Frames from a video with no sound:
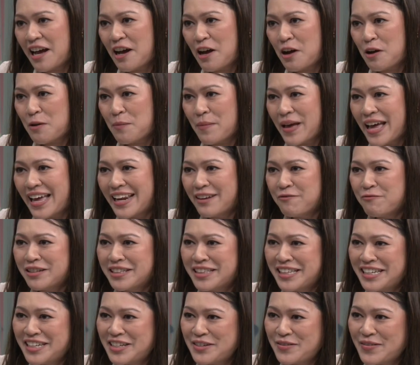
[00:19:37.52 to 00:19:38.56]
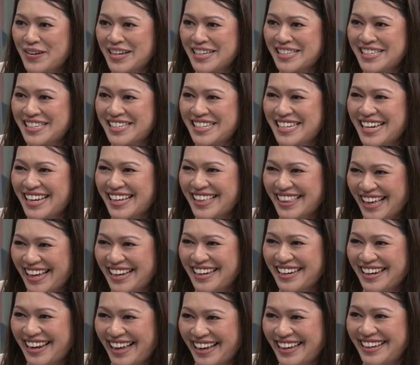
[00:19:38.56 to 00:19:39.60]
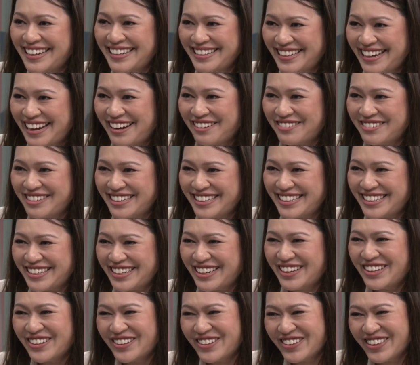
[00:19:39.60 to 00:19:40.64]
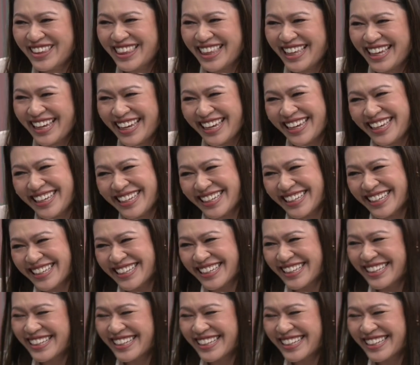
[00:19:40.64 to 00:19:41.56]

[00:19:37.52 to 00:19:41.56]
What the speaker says: And will the US take that lying down, do you think?